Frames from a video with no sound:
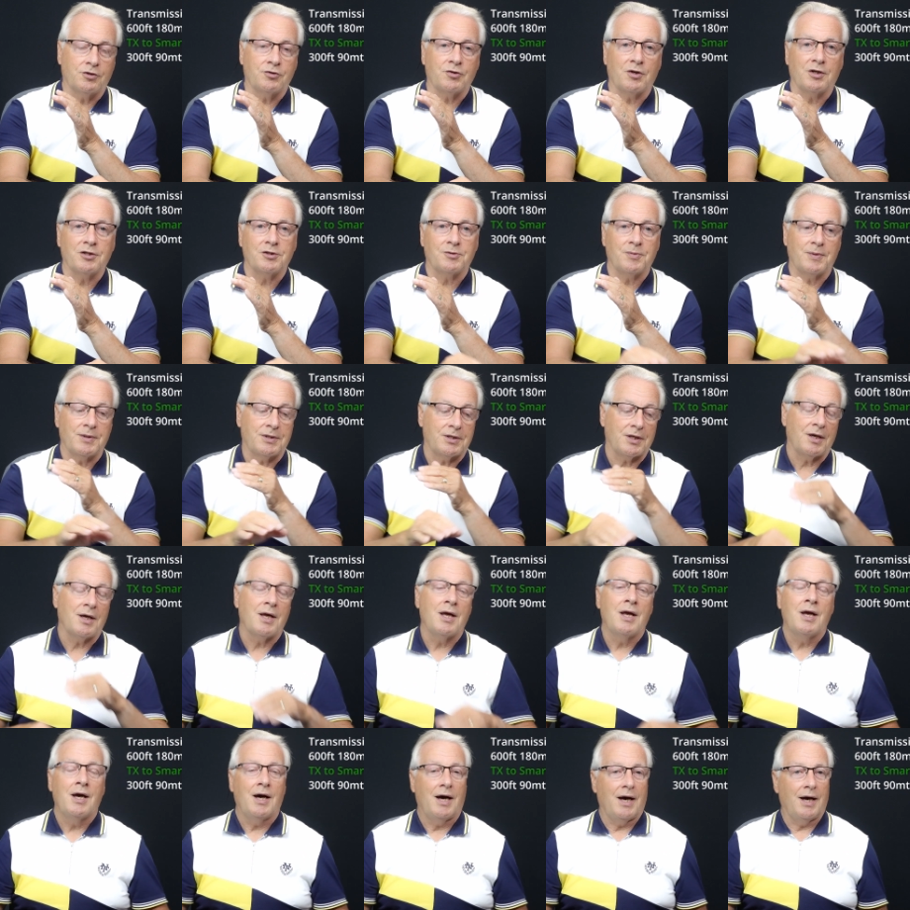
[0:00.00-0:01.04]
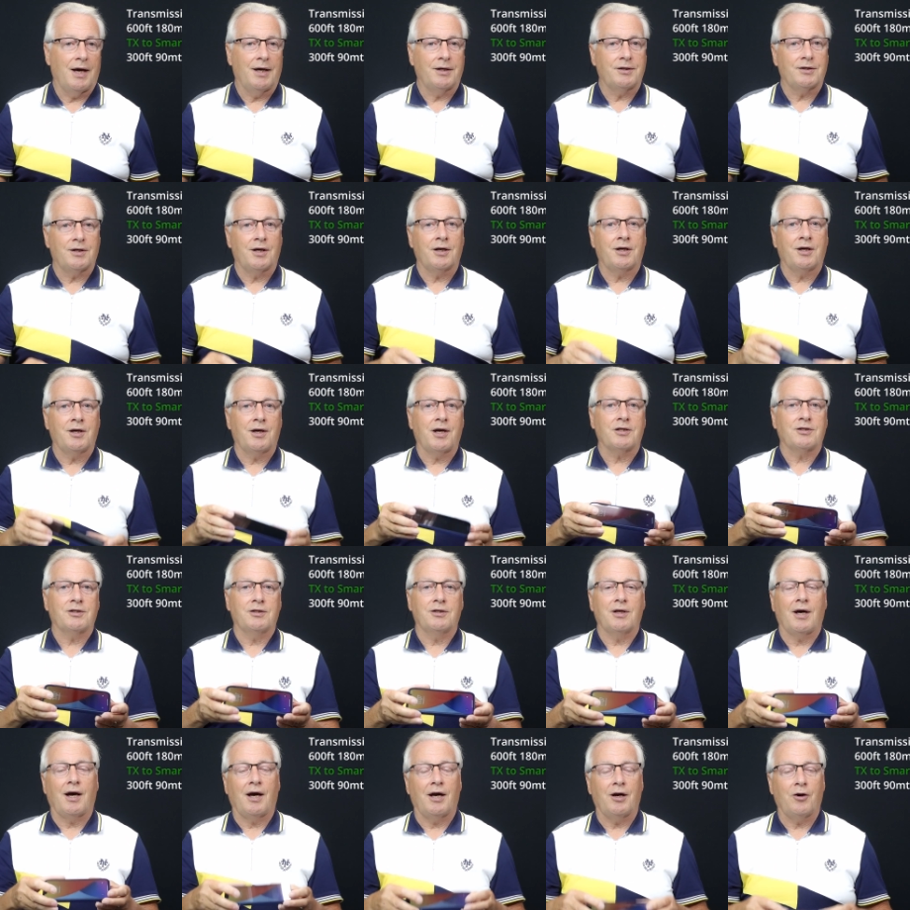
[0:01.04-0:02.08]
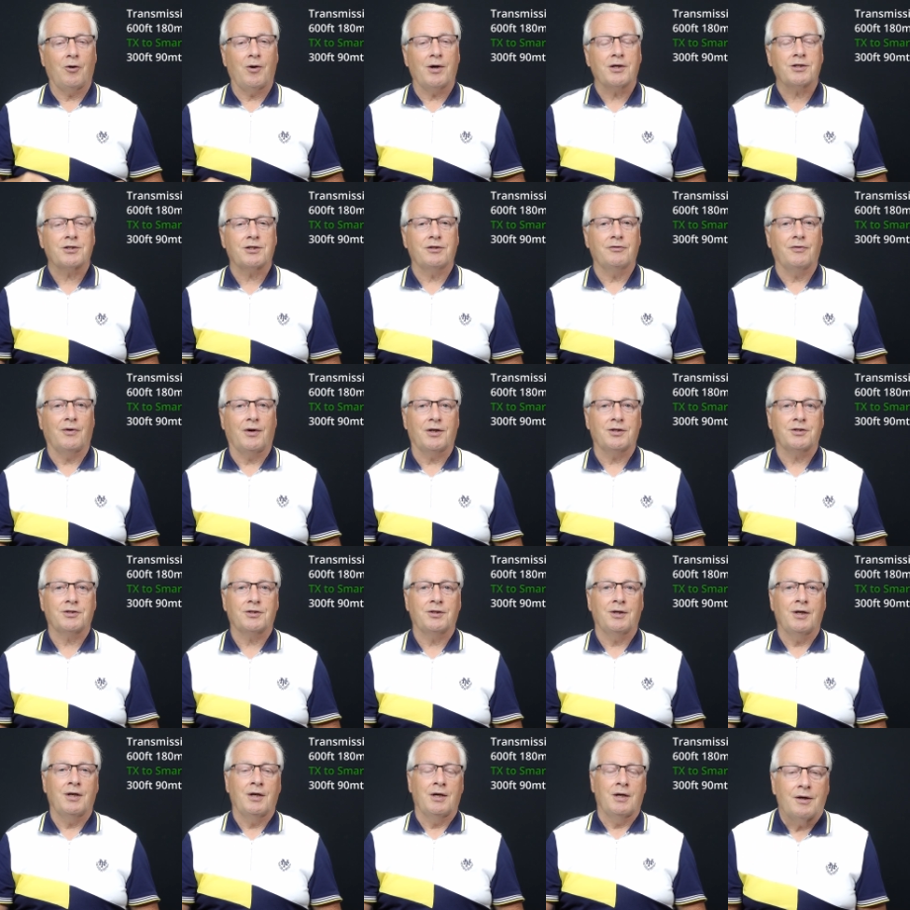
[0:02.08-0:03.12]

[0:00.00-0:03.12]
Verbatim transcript: a transmitter and a connected iOS device.